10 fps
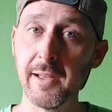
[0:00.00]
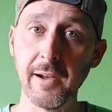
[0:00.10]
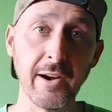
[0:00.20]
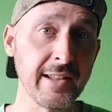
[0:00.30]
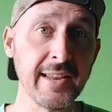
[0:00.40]

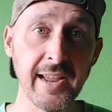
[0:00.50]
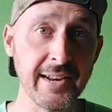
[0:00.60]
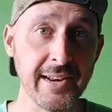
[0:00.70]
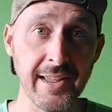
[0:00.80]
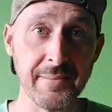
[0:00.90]
on a
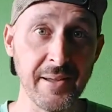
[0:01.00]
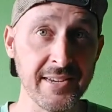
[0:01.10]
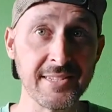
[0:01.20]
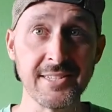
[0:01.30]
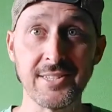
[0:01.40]
day-to-day
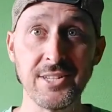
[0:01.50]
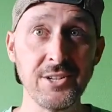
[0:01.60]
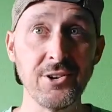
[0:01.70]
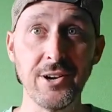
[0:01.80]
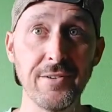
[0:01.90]
basis that
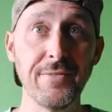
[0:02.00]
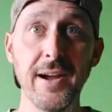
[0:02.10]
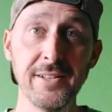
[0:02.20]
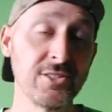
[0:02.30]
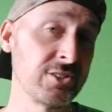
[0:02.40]
you're going to
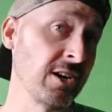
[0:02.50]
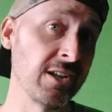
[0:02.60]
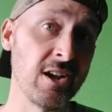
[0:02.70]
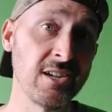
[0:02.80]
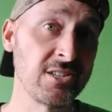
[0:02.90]
find that's going to
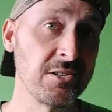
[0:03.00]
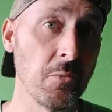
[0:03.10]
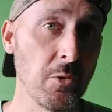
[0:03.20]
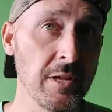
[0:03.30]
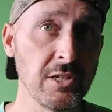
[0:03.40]
cost you
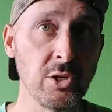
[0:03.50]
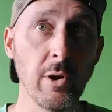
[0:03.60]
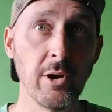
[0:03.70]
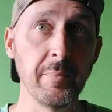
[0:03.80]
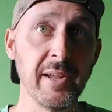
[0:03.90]
more than
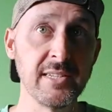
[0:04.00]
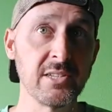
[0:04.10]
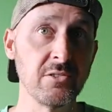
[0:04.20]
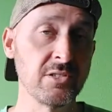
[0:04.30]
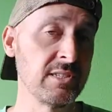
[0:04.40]
200
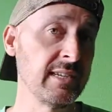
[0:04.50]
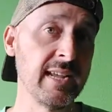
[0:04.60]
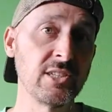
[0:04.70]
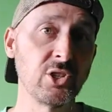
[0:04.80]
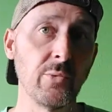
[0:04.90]
pesos to
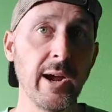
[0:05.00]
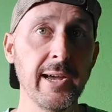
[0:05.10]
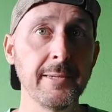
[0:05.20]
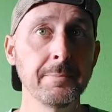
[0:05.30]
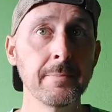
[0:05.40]
catch a
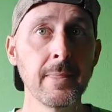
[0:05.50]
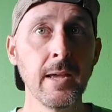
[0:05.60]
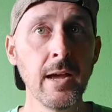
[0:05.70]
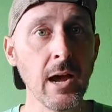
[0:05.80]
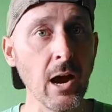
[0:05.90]
ride.
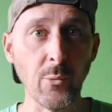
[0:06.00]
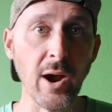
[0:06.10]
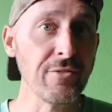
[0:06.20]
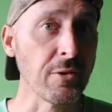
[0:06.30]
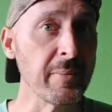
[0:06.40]
A
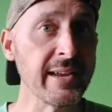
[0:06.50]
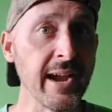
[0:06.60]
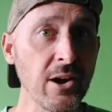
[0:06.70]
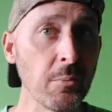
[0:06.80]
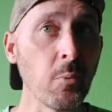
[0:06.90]
ride from the
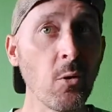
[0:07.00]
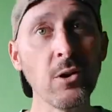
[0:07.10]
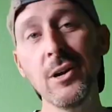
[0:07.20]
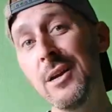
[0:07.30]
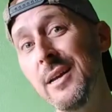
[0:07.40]

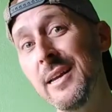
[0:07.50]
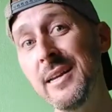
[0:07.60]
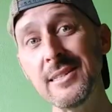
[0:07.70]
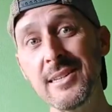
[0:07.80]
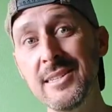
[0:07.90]
airport
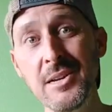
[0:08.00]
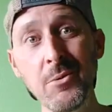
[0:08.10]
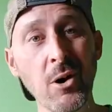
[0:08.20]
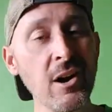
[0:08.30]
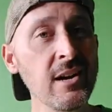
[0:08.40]
into
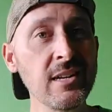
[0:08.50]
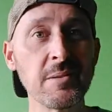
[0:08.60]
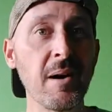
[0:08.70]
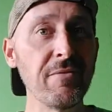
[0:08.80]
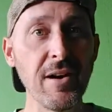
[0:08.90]
Zihua is
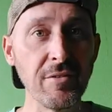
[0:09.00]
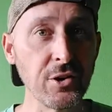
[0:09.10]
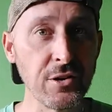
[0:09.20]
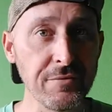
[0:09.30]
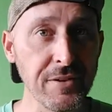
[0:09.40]
about
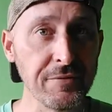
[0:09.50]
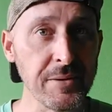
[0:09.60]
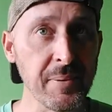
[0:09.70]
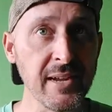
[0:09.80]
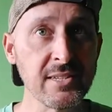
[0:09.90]
550
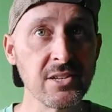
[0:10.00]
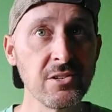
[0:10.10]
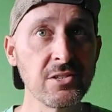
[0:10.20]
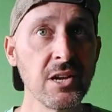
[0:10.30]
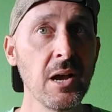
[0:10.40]

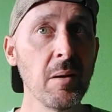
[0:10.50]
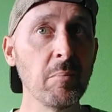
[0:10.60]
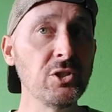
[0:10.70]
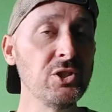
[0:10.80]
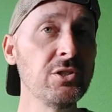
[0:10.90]
pesos,
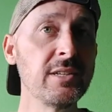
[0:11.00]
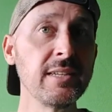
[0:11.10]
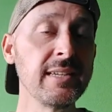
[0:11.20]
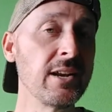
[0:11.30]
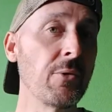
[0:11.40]
but you
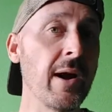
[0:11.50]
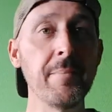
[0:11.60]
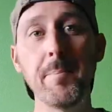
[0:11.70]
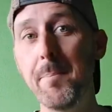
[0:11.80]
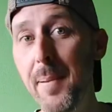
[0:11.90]
can get a
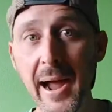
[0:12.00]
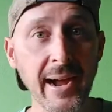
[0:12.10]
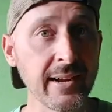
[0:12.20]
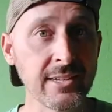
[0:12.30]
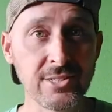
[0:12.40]
ride
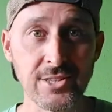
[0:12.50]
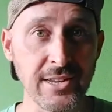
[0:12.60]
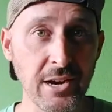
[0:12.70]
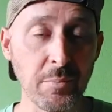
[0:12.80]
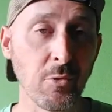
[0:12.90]
back to the
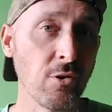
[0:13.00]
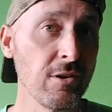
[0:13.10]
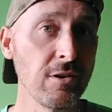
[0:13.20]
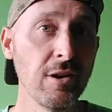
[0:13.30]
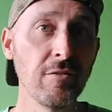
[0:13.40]

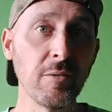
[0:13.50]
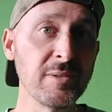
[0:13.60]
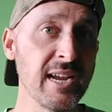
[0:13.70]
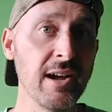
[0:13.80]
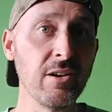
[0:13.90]
airport from
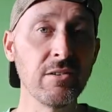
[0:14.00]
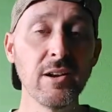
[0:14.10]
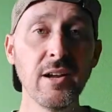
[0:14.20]
town